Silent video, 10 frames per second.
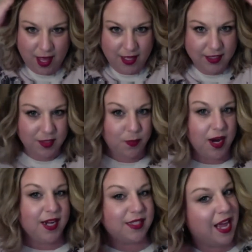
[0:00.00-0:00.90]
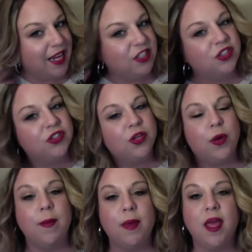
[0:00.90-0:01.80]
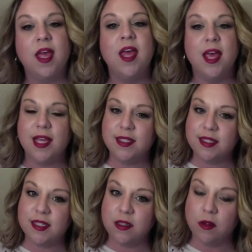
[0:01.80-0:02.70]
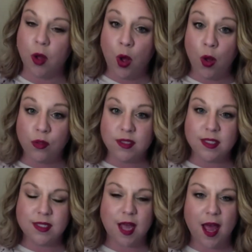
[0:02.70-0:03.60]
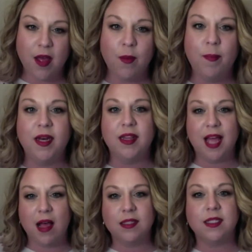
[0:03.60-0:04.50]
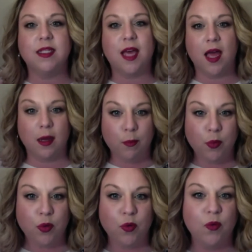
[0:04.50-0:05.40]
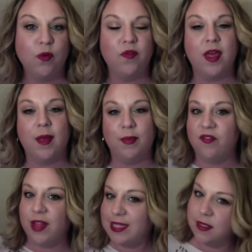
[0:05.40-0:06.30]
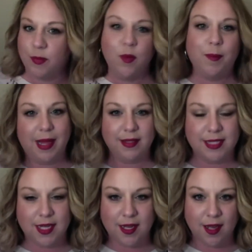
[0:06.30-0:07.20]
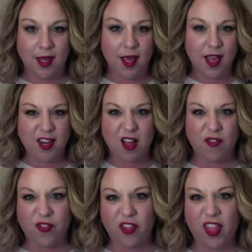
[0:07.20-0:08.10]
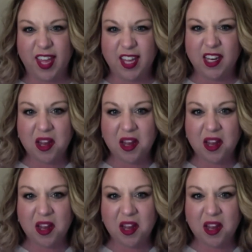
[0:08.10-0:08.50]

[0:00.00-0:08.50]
spray texture to it, but it still holds the style, but allows it to kind of move and be flexible and bouncy and not feel like,